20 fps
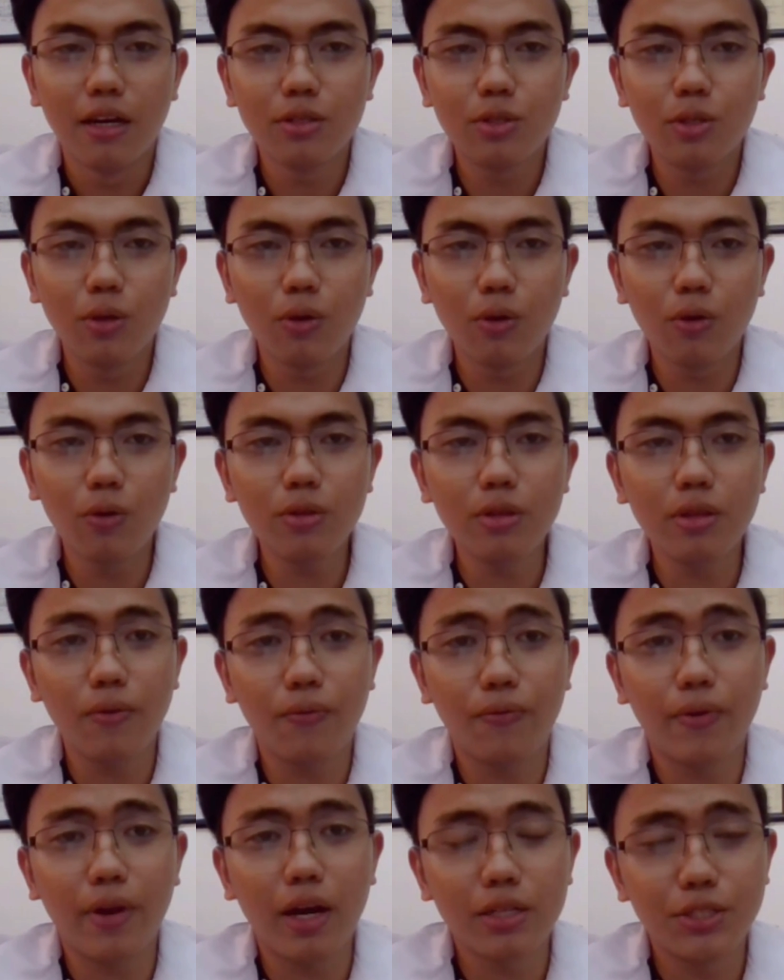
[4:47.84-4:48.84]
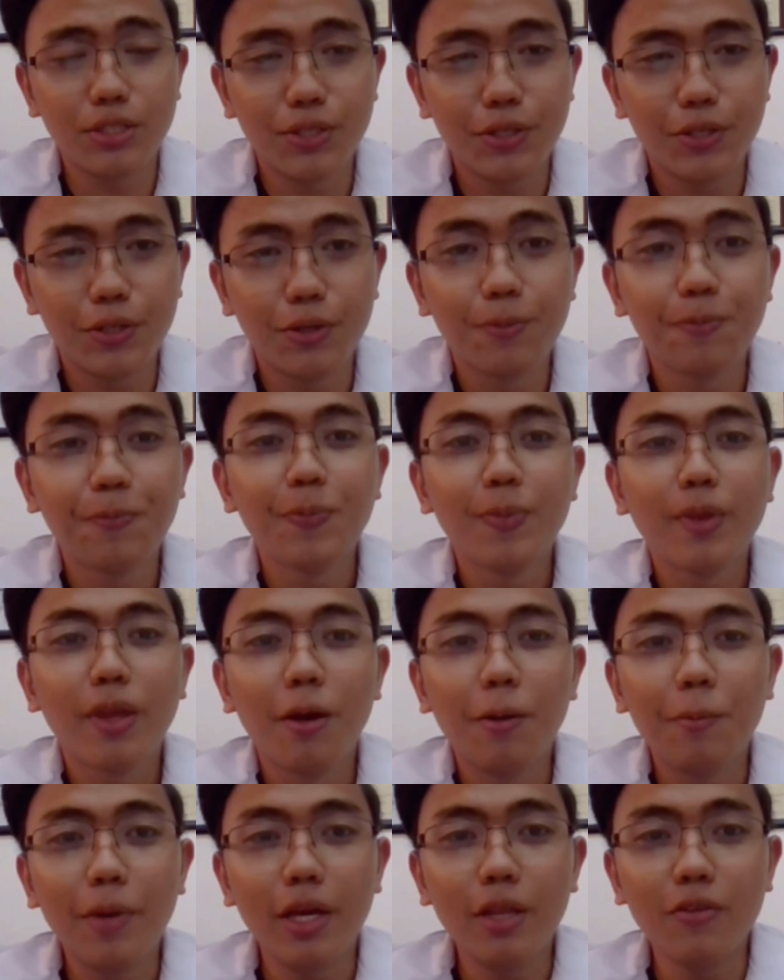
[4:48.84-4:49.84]
root fracture.
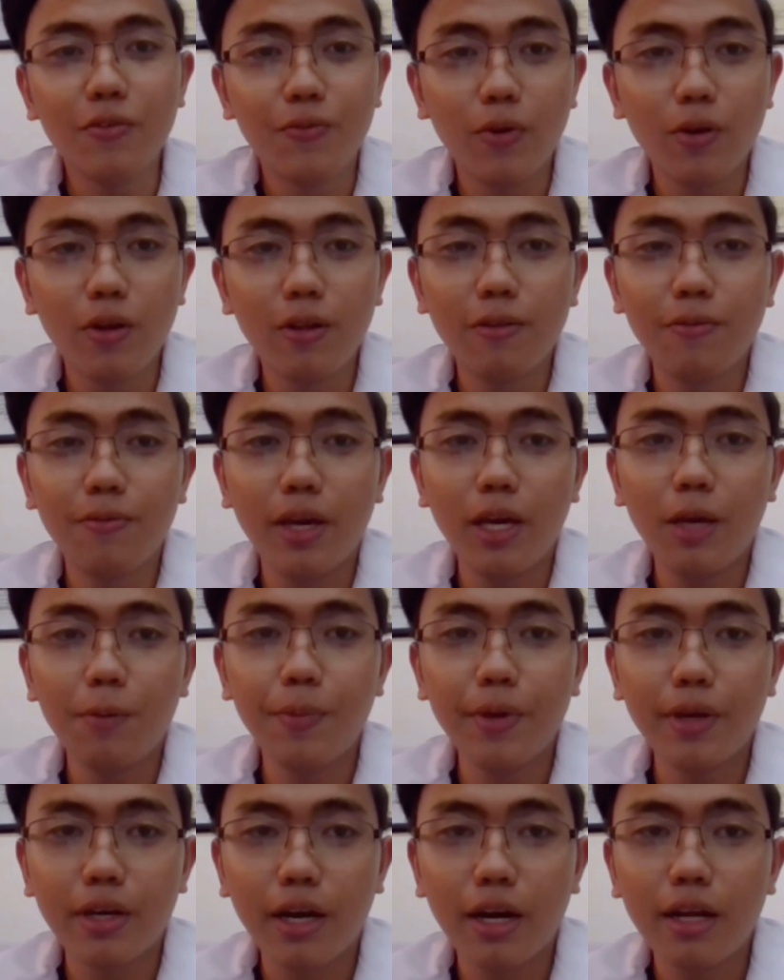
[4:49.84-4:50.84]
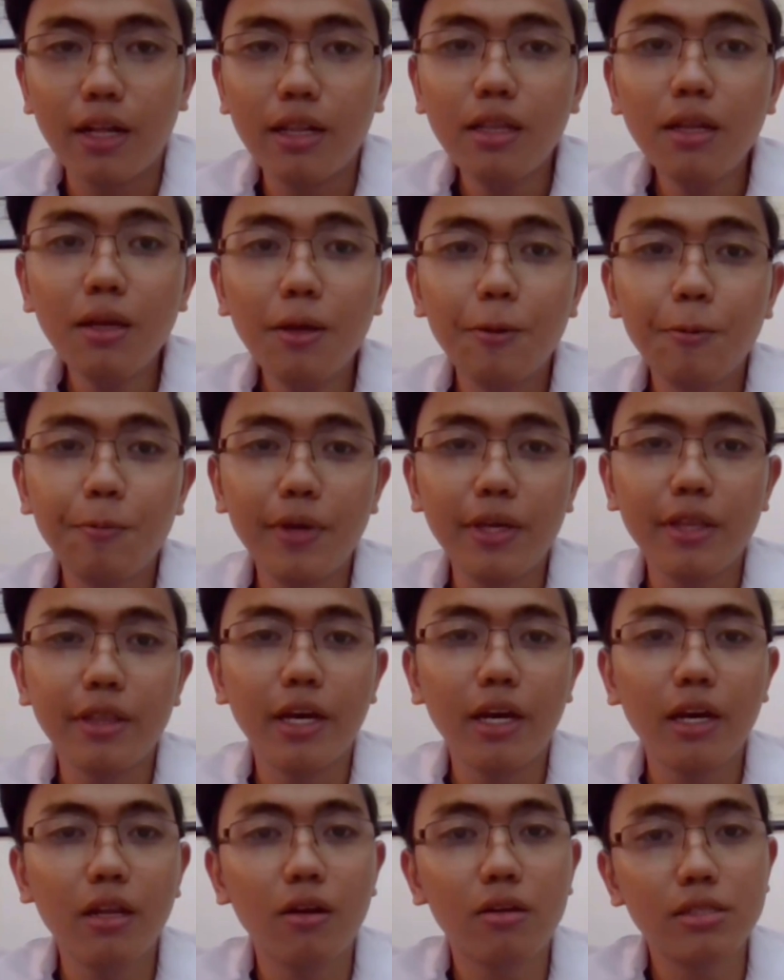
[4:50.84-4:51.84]
May involve apical,
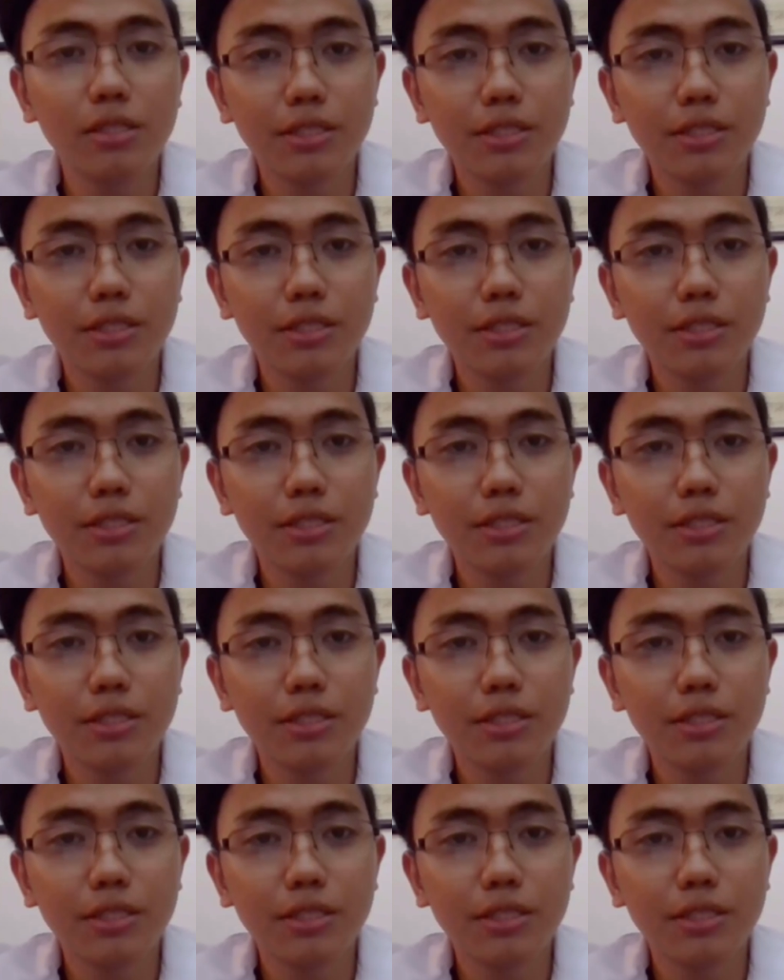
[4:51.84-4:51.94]
middle or